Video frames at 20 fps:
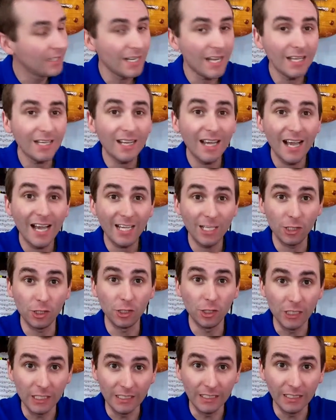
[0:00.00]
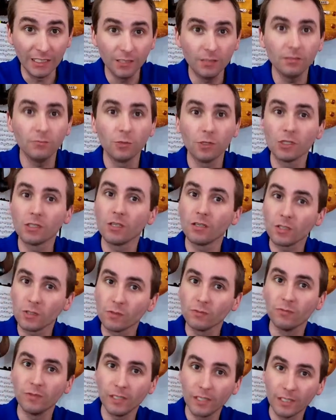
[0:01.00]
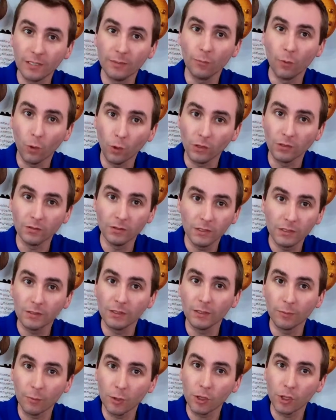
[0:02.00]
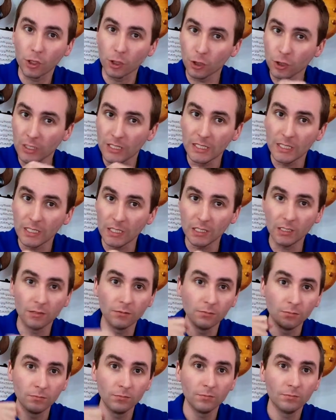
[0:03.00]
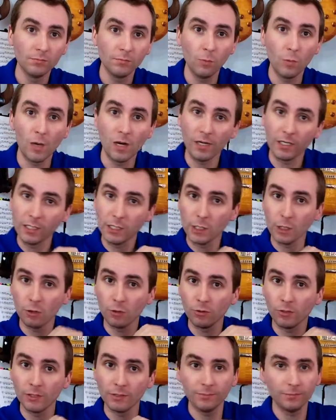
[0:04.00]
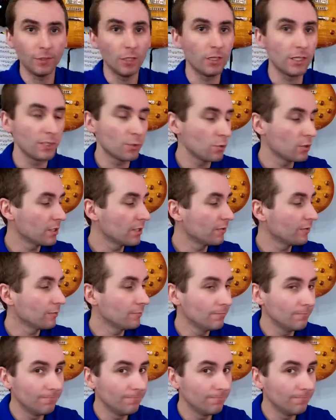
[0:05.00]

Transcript: Not hygiene, which is also very important, like brushing your teeth and wearing deodorant, all that sort of stuff.